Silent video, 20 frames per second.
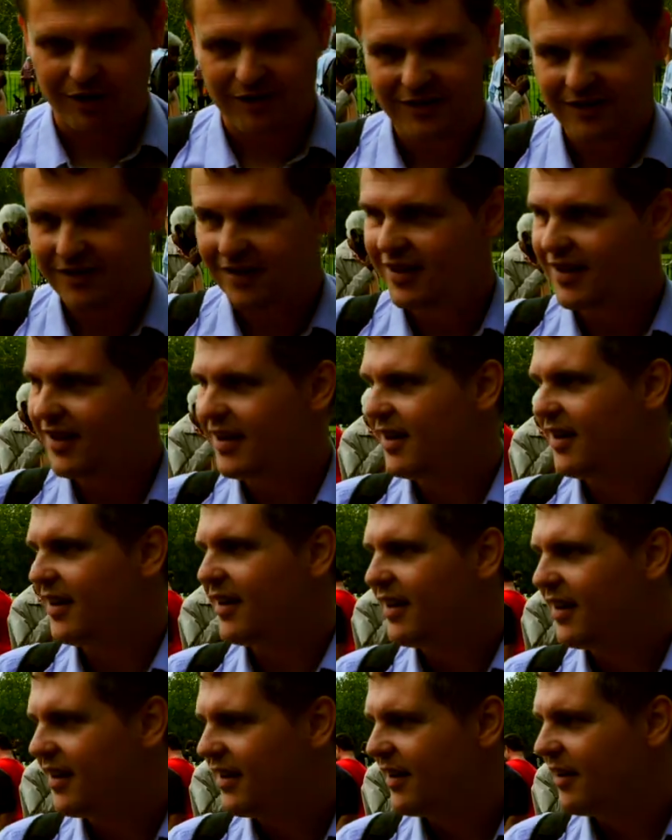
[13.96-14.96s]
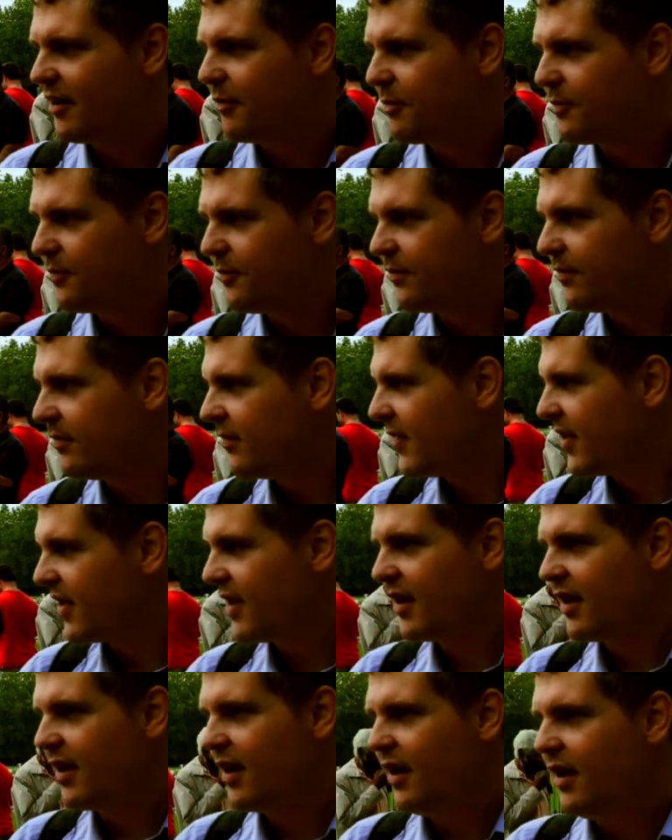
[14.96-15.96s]
Sorry. Ah, you put it
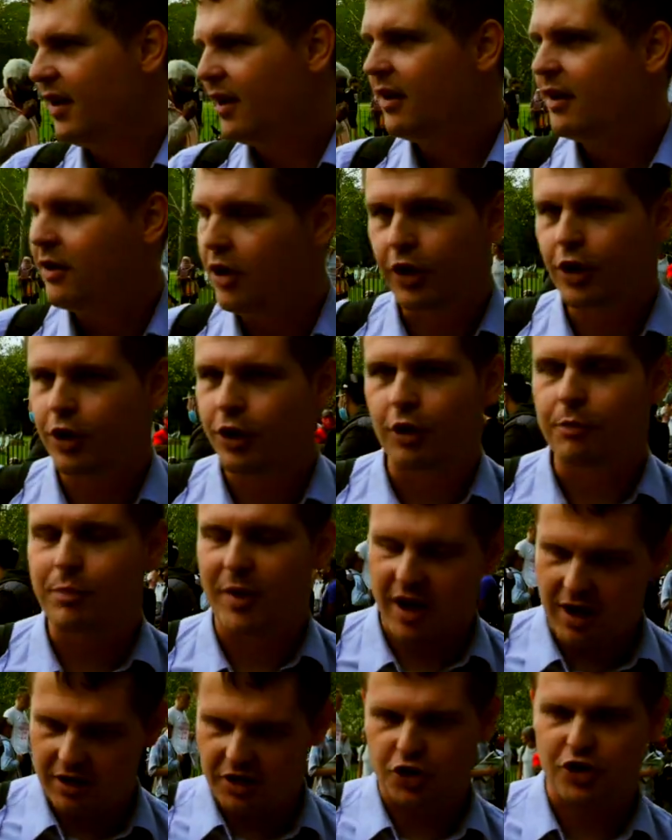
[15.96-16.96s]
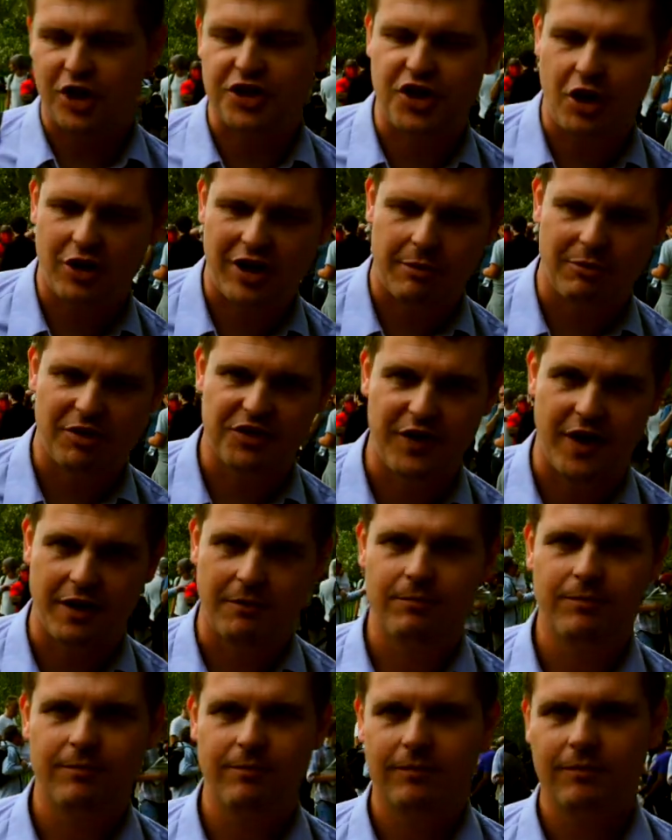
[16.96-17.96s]
up No, no, no. But I'll oh, address it on camera. It's
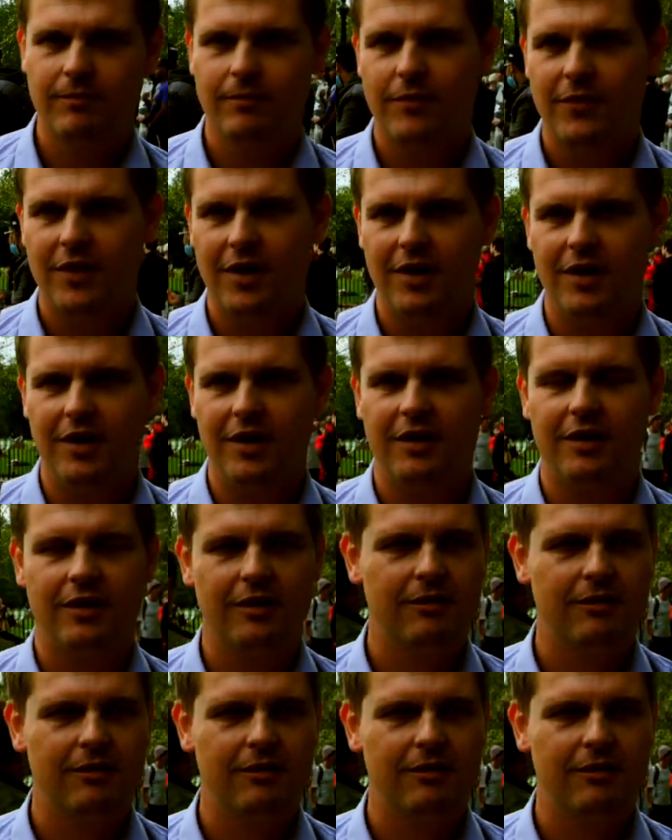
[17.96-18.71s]
fine.